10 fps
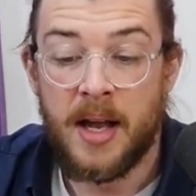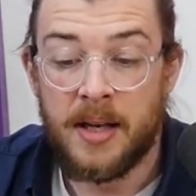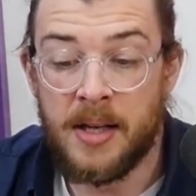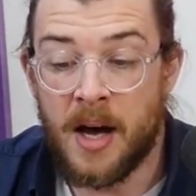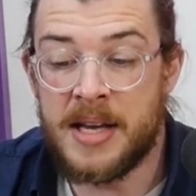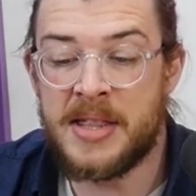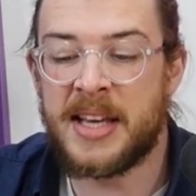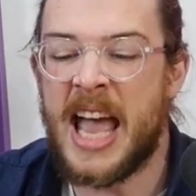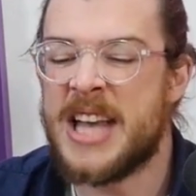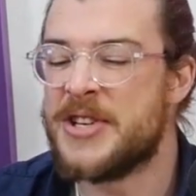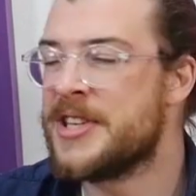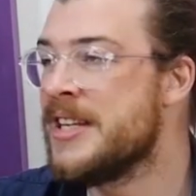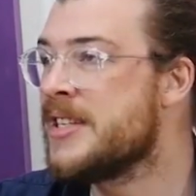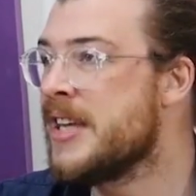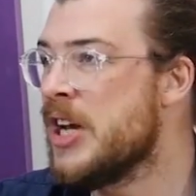Lottie, the cage is
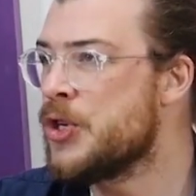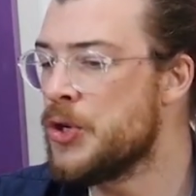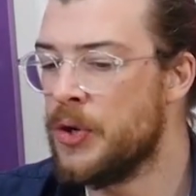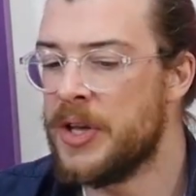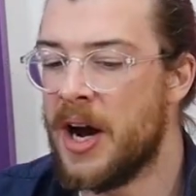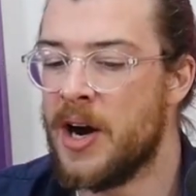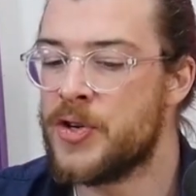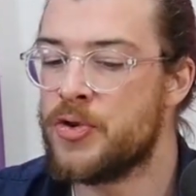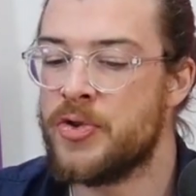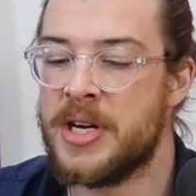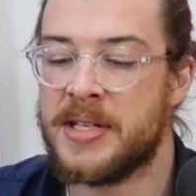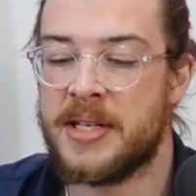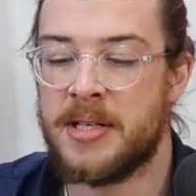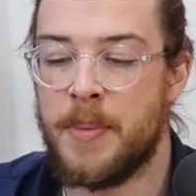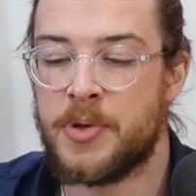sensational. The artistry is
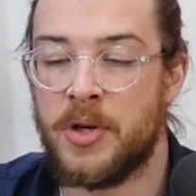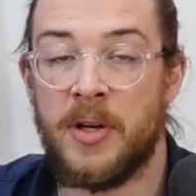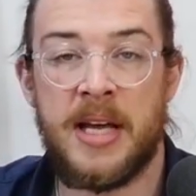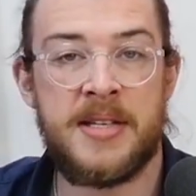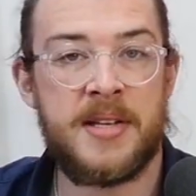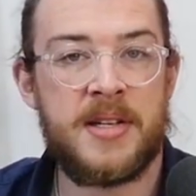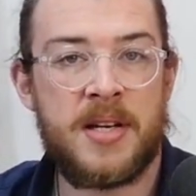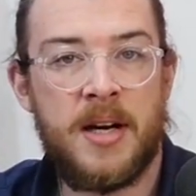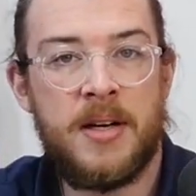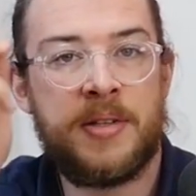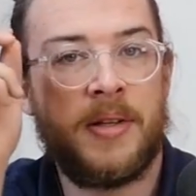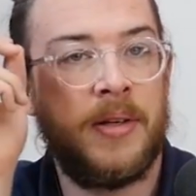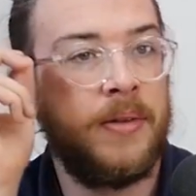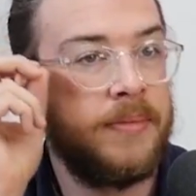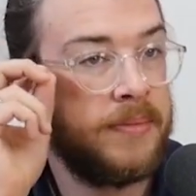exceptional. Is it a tart, though?
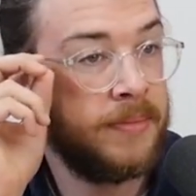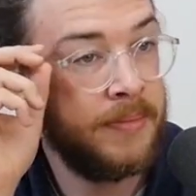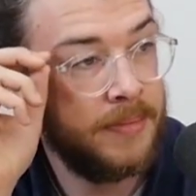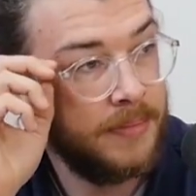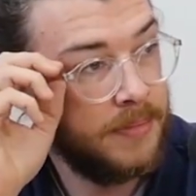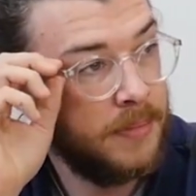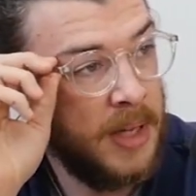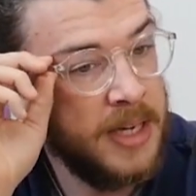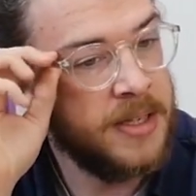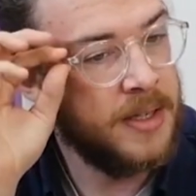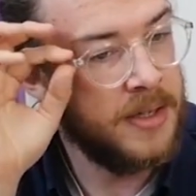Is it a